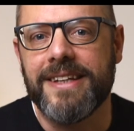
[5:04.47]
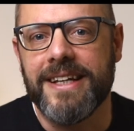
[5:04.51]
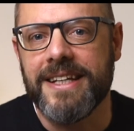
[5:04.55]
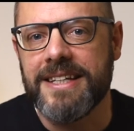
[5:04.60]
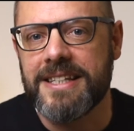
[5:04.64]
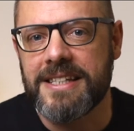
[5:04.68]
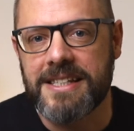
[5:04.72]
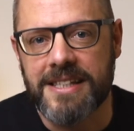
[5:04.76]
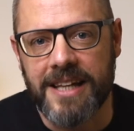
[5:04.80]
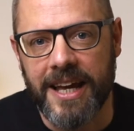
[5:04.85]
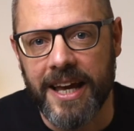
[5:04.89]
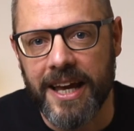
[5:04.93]
they
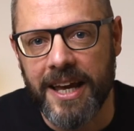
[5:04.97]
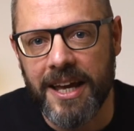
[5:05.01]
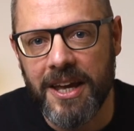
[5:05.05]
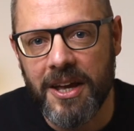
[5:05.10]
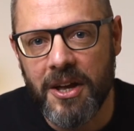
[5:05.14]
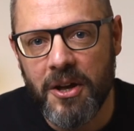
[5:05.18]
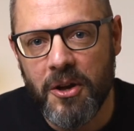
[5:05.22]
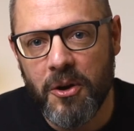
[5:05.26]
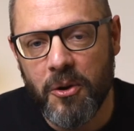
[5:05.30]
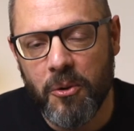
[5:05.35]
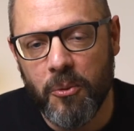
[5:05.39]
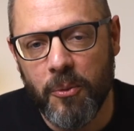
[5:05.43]
say
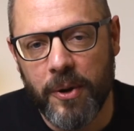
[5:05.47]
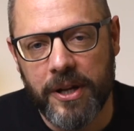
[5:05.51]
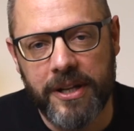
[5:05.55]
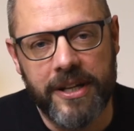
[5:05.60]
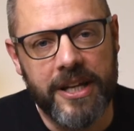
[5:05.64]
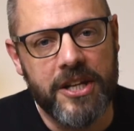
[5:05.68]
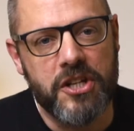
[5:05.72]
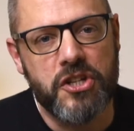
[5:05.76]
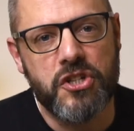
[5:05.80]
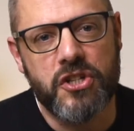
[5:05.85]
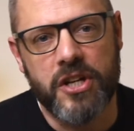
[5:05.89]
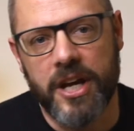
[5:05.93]
when
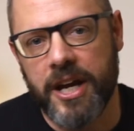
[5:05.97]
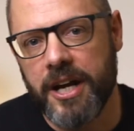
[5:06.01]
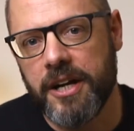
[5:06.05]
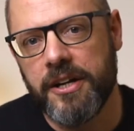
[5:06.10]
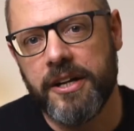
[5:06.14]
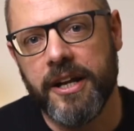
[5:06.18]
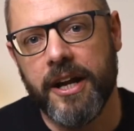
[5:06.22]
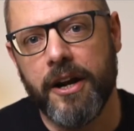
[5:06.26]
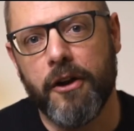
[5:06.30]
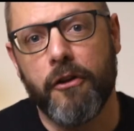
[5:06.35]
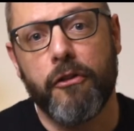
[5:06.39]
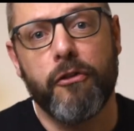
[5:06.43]
they share
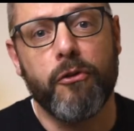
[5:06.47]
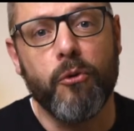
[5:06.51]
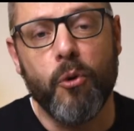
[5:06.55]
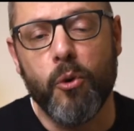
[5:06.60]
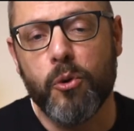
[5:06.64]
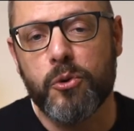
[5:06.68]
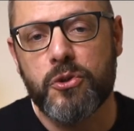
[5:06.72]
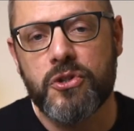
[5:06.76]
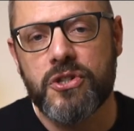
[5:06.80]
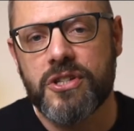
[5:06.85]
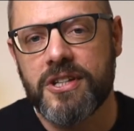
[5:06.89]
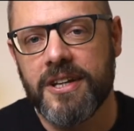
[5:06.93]
their
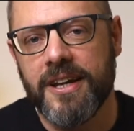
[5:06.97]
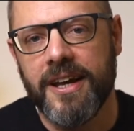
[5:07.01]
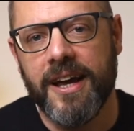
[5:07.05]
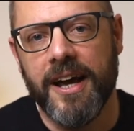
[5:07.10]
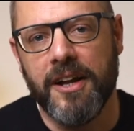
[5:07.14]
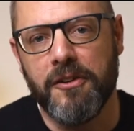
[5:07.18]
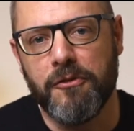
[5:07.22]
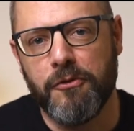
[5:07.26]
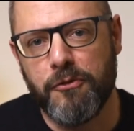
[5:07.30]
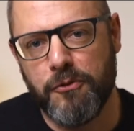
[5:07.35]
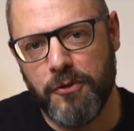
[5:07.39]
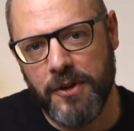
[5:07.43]
thoughts
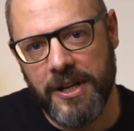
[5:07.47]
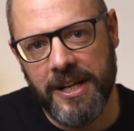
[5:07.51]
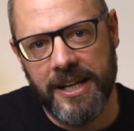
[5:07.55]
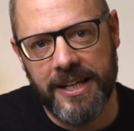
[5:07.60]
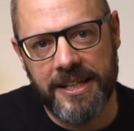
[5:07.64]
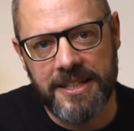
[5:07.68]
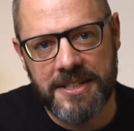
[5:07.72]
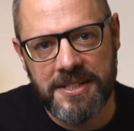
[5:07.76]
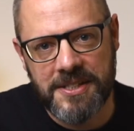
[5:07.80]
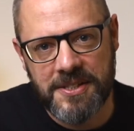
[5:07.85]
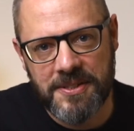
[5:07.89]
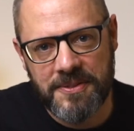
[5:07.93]
and
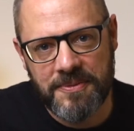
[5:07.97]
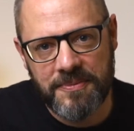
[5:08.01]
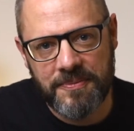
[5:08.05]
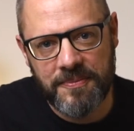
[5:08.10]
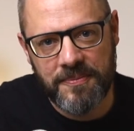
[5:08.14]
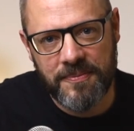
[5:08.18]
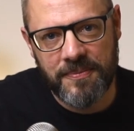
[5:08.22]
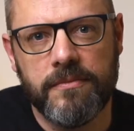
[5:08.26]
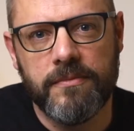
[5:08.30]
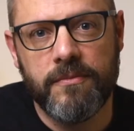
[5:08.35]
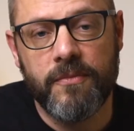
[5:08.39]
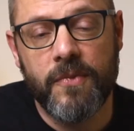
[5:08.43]
feelings.
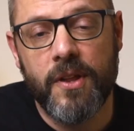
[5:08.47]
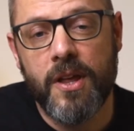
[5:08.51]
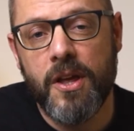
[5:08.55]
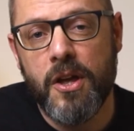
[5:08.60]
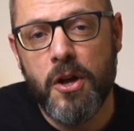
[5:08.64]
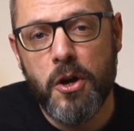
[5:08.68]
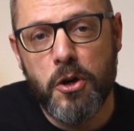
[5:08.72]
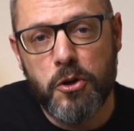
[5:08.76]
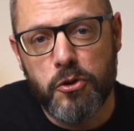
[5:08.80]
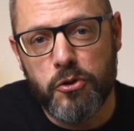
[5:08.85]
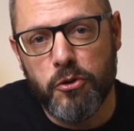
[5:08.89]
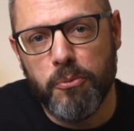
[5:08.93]

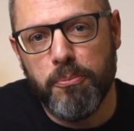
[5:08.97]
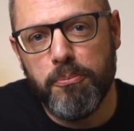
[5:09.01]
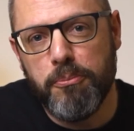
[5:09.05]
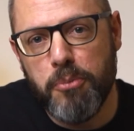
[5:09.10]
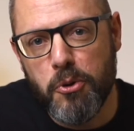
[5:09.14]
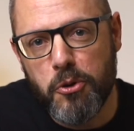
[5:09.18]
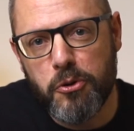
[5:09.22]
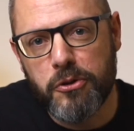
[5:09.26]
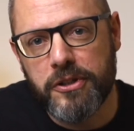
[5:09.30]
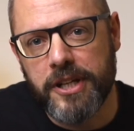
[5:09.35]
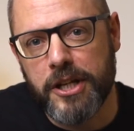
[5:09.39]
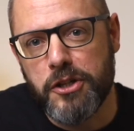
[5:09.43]
The
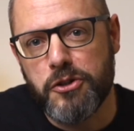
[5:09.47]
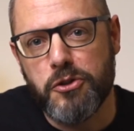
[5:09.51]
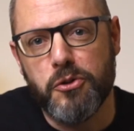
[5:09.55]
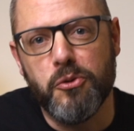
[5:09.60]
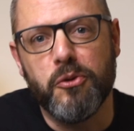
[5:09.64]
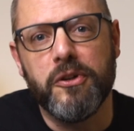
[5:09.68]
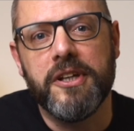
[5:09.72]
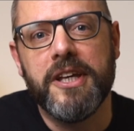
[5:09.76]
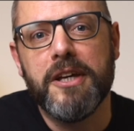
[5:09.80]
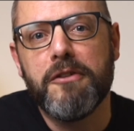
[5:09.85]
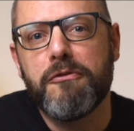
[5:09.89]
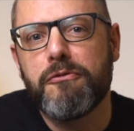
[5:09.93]
book that you
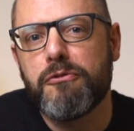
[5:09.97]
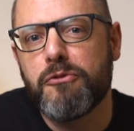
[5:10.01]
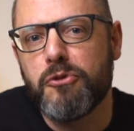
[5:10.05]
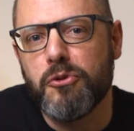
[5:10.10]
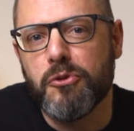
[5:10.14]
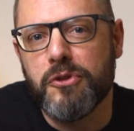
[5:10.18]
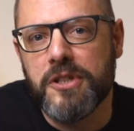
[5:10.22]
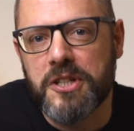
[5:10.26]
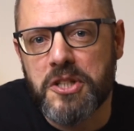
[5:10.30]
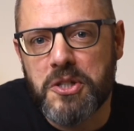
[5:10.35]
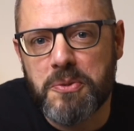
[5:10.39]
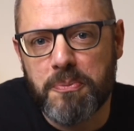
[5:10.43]
give to
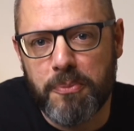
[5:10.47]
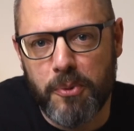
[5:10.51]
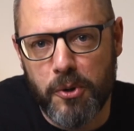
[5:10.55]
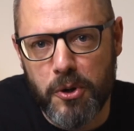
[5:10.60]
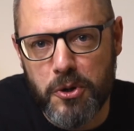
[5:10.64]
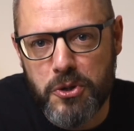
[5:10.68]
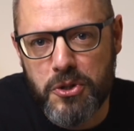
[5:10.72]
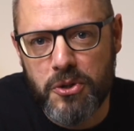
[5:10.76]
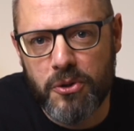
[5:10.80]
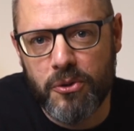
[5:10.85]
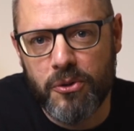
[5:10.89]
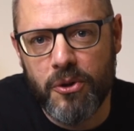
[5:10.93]
this
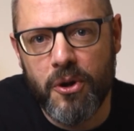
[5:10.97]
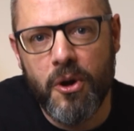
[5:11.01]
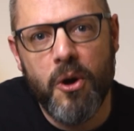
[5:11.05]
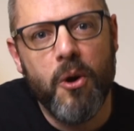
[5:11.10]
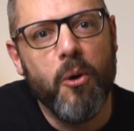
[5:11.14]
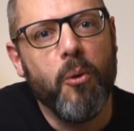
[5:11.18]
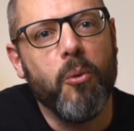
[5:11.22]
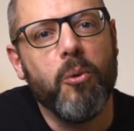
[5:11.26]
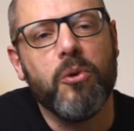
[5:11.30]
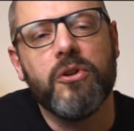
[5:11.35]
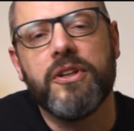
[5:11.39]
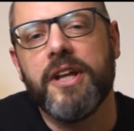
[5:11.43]
person
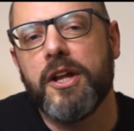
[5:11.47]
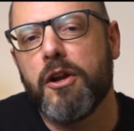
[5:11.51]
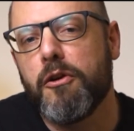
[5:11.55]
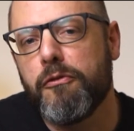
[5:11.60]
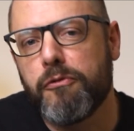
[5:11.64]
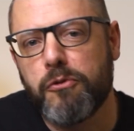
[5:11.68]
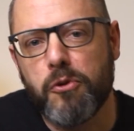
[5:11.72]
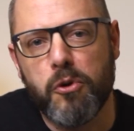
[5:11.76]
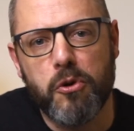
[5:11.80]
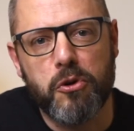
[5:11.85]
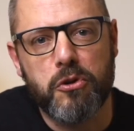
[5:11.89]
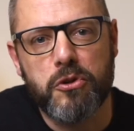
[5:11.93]
will then,
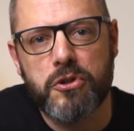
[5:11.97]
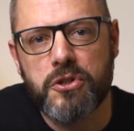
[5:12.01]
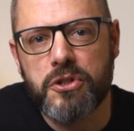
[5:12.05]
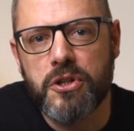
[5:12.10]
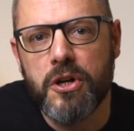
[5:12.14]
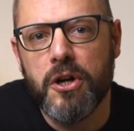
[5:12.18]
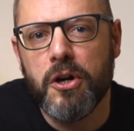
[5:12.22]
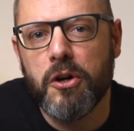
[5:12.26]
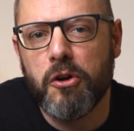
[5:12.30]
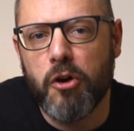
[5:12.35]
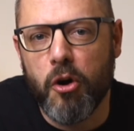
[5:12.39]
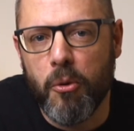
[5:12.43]
of course,
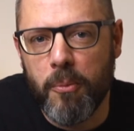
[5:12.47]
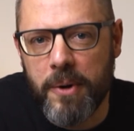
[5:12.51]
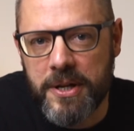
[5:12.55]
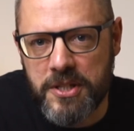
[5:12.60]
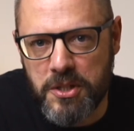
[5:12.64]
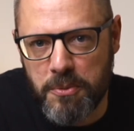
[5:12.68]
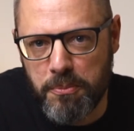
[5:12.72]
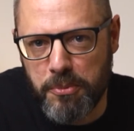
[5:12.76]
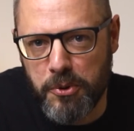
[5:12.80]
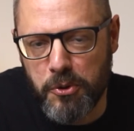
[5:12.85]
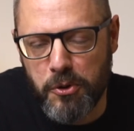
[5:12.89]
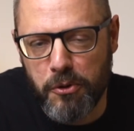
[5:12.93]
come as
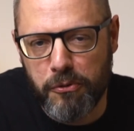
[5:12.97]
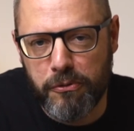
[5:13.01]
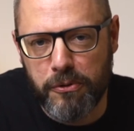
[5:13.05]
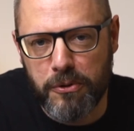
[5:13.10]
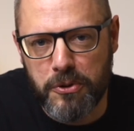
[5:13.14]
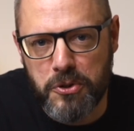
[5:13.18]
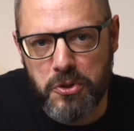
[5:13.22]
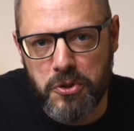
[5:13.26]
a beautiful